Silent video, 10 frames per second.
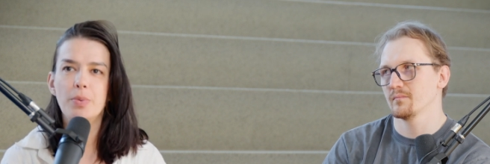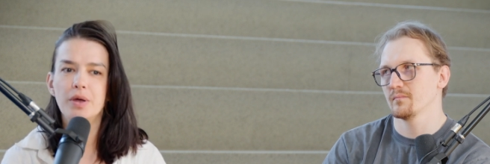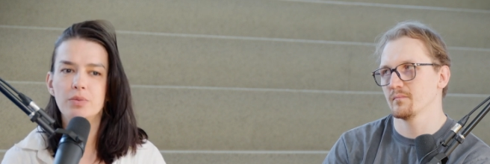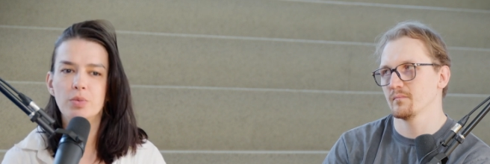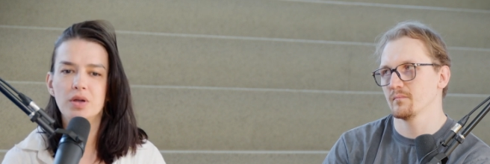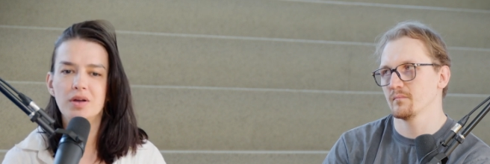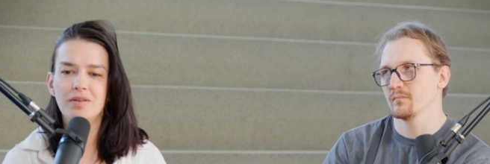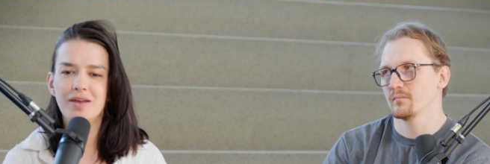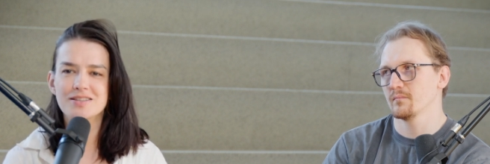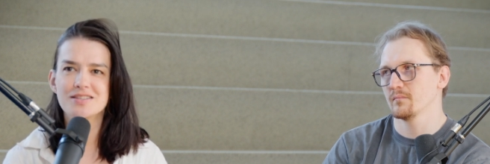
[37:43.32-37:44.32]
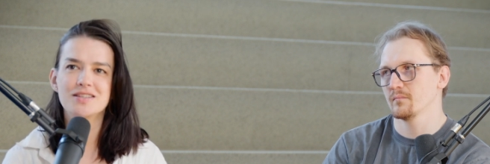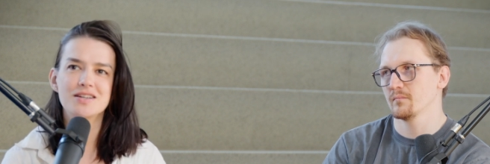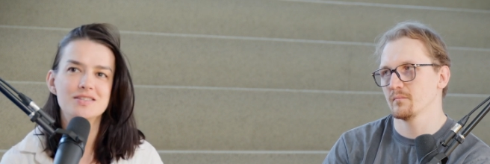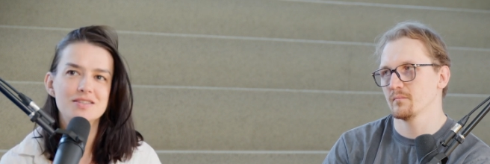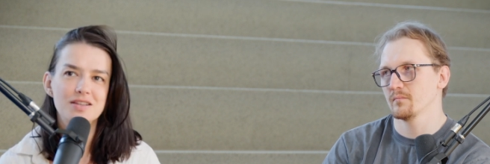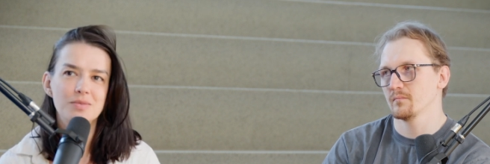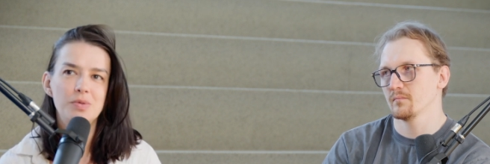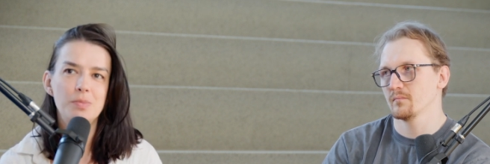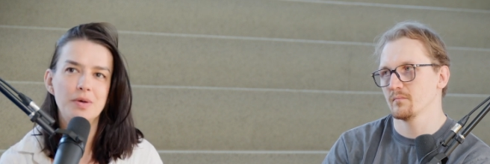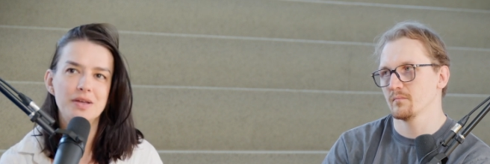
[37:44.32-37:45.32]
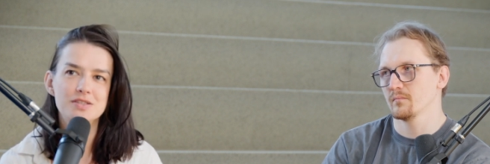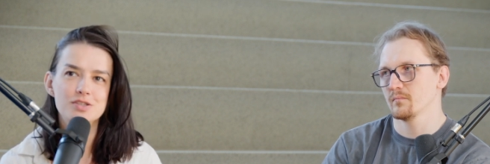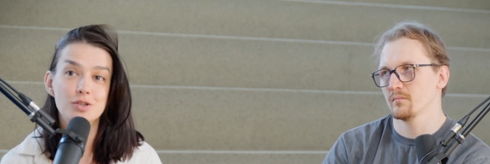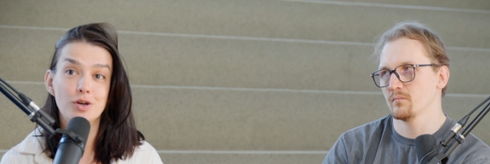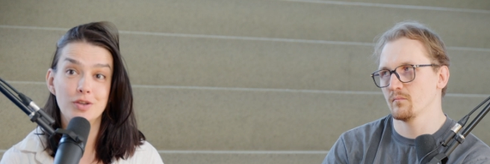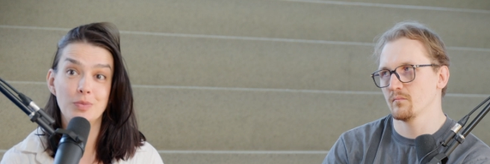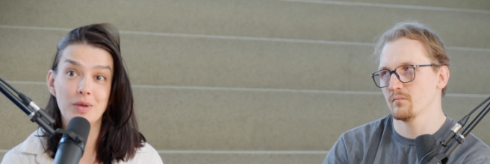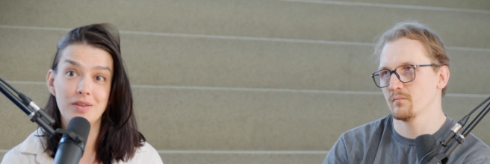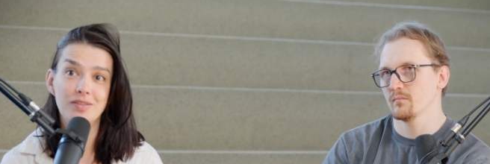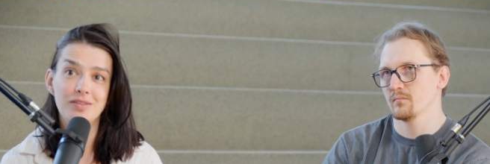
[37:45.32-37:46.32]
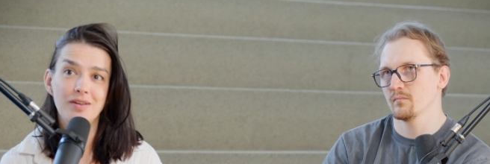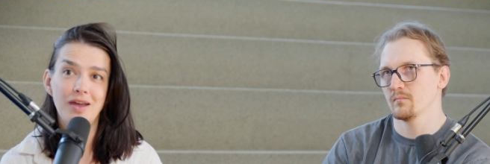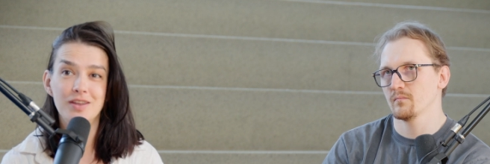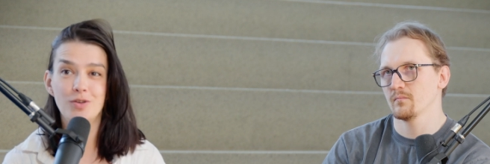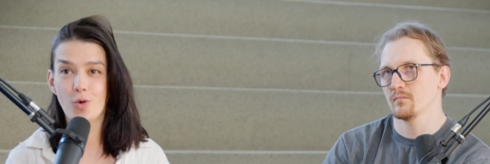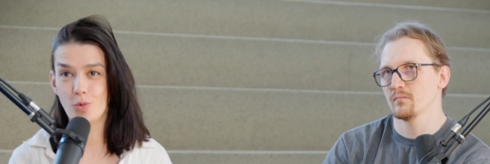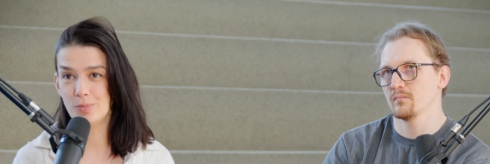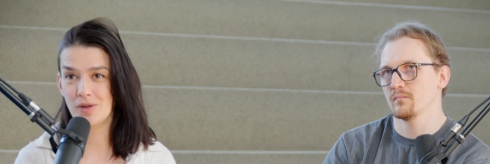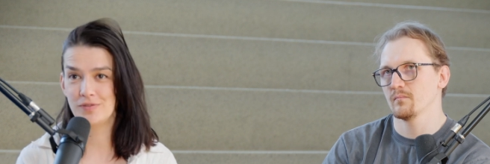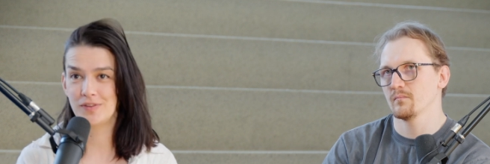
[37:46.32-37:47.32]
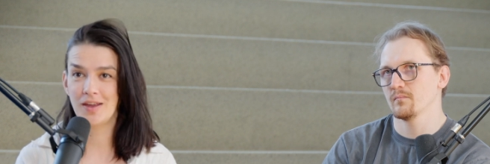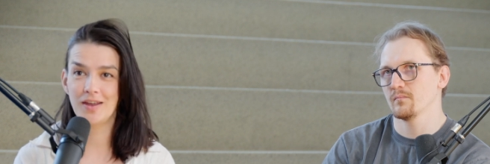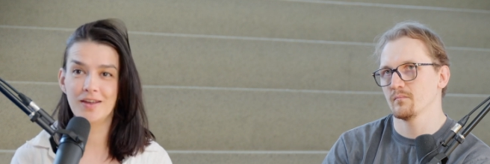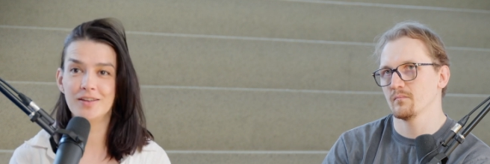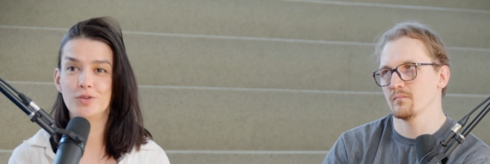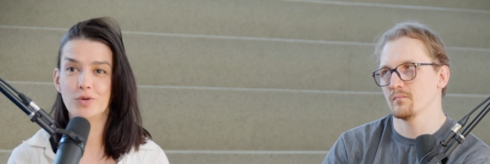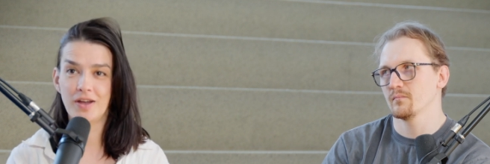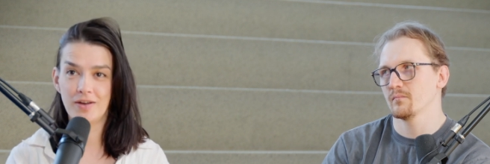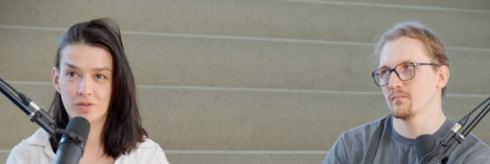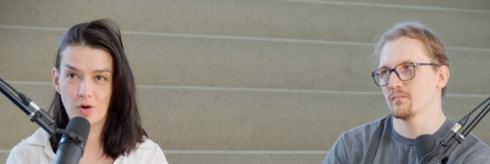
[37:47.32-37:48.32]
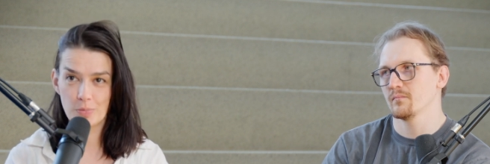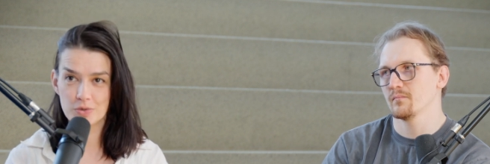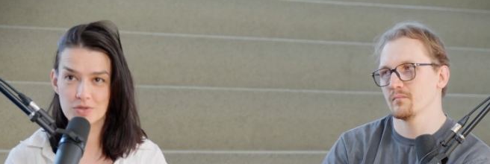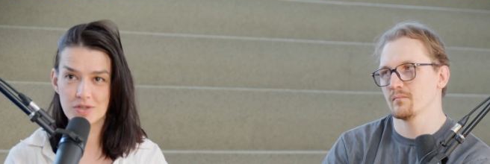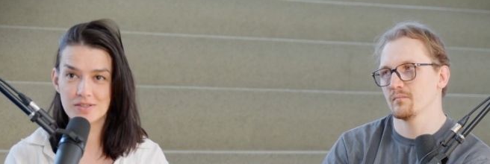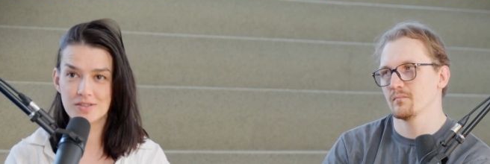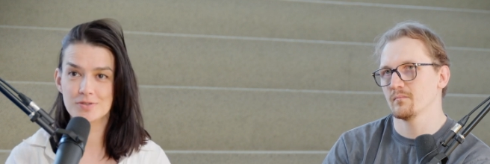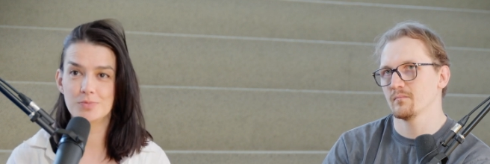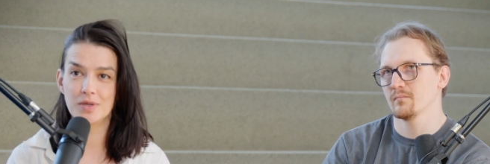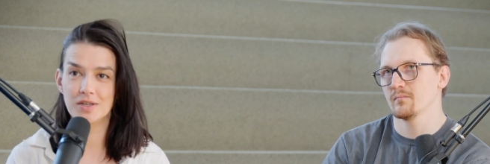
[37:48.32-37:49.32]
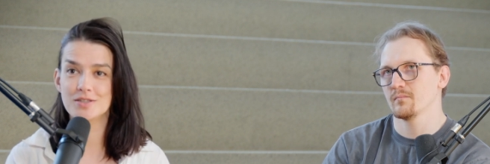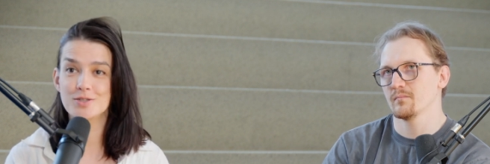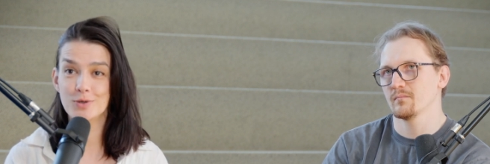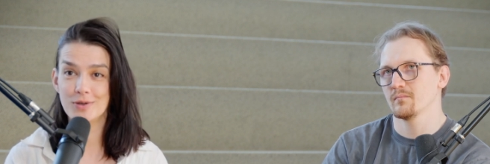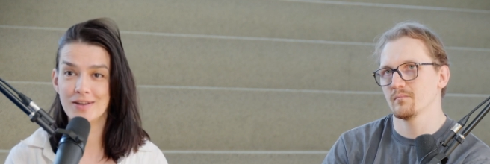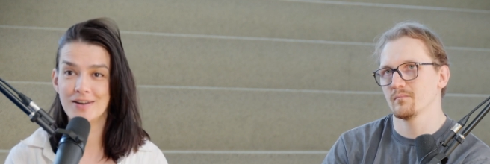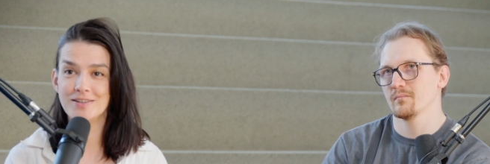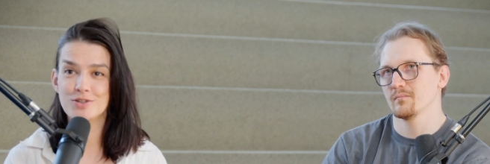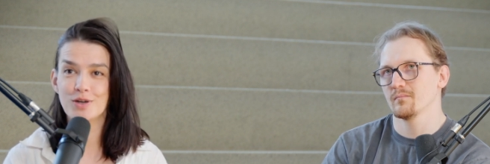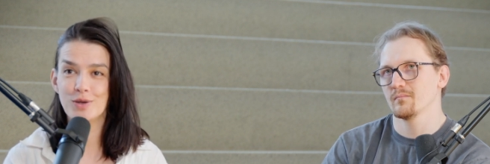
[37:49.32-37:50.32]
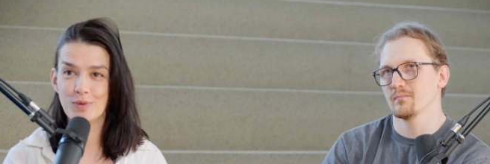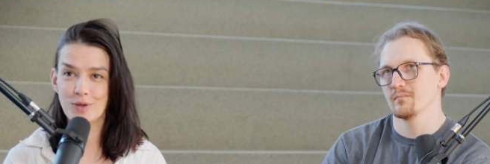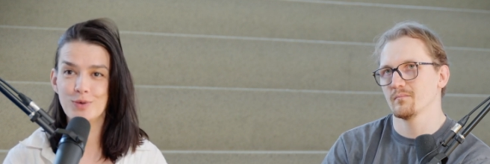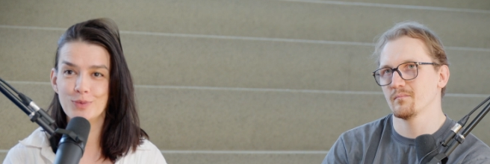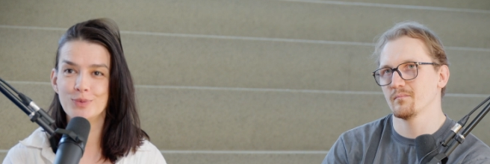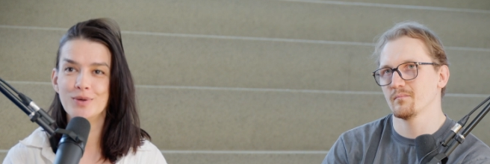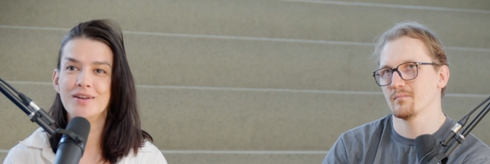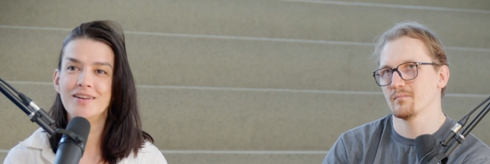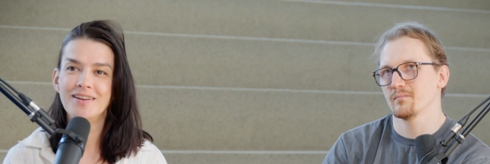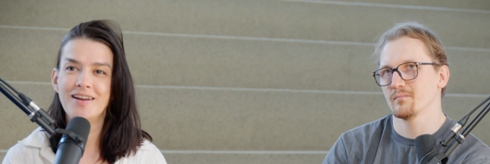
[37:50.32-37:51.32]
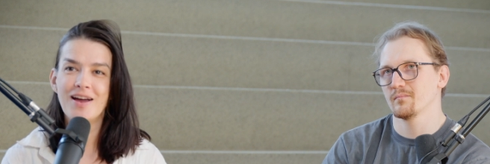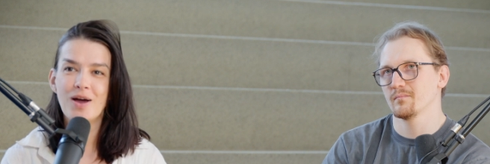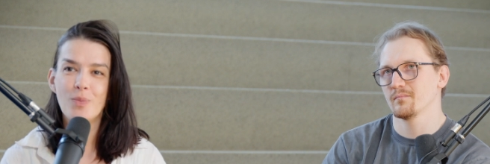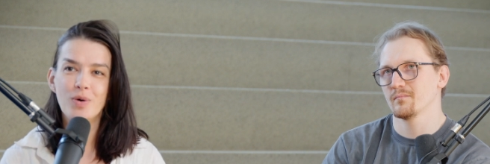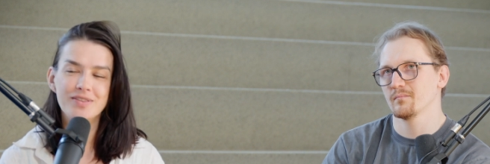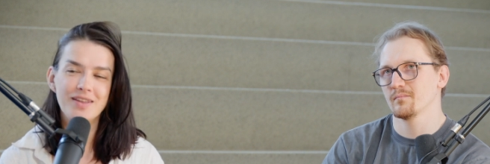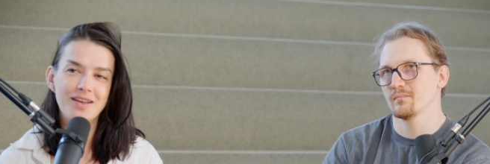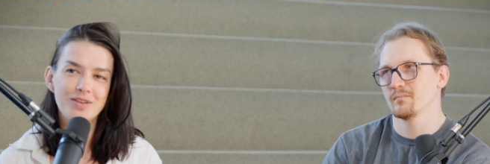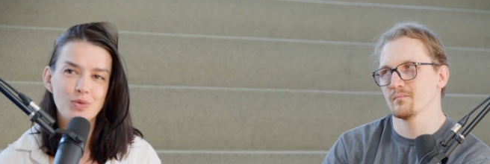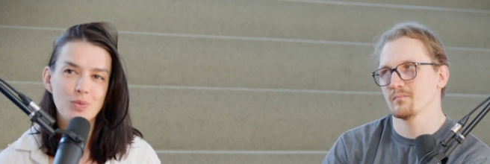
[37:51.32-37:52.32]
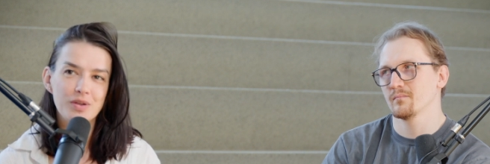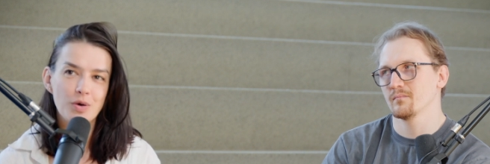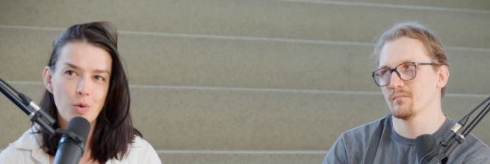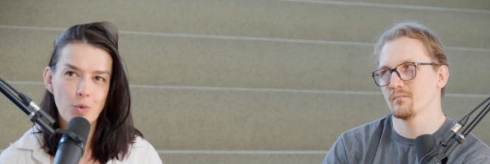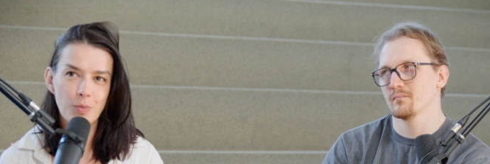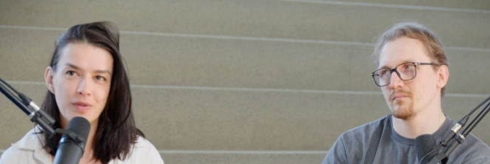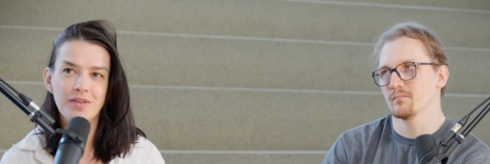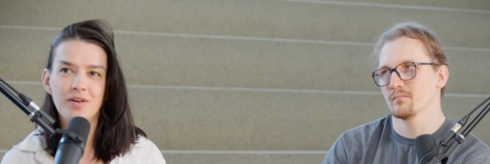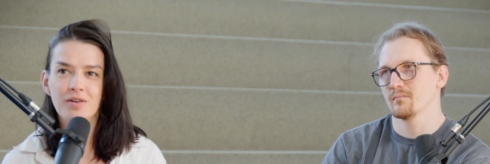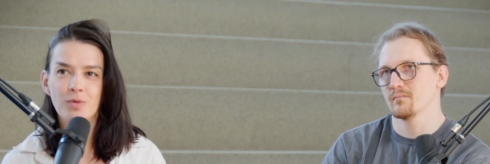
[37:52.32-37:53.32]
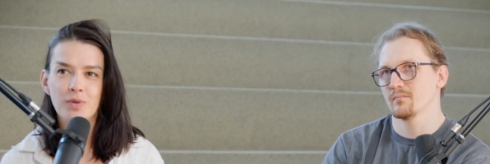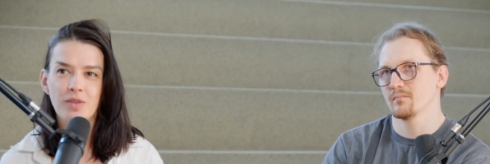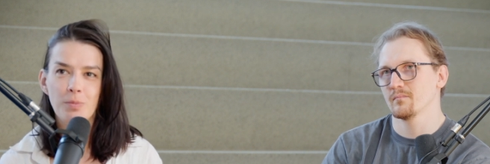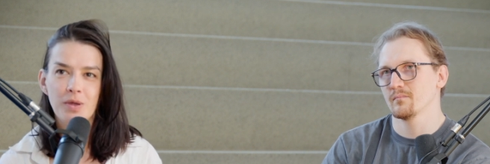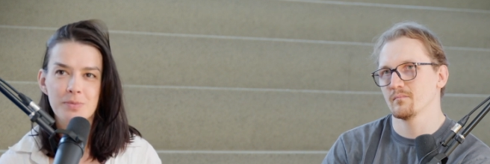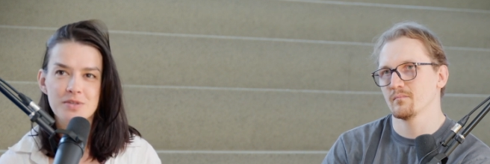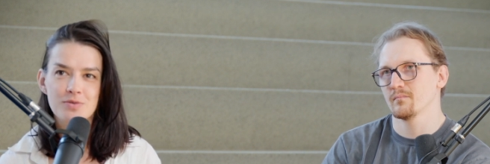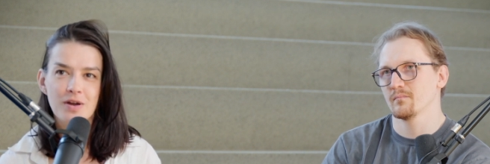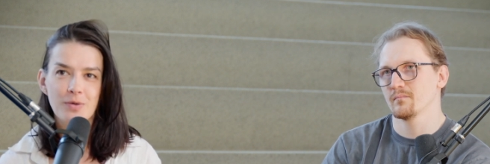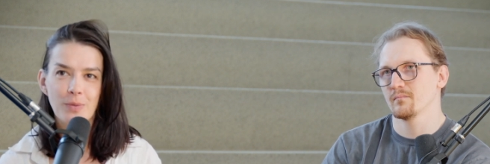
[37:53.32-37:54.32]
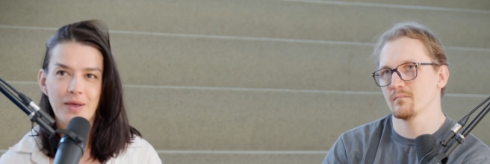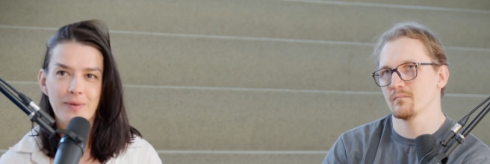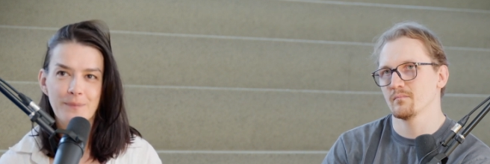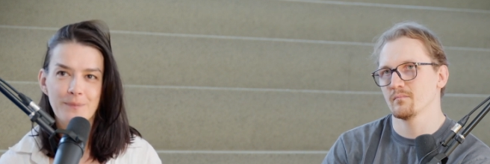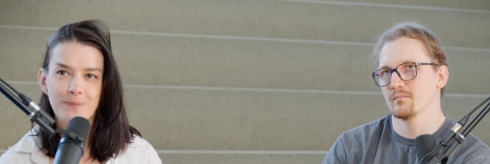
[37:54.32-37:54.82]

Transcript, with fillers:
Speaker 1: but what are the exercises that people can start with at home if they don't have the opportunity to be in estonia and train with you what they can do at home with their with their babies right away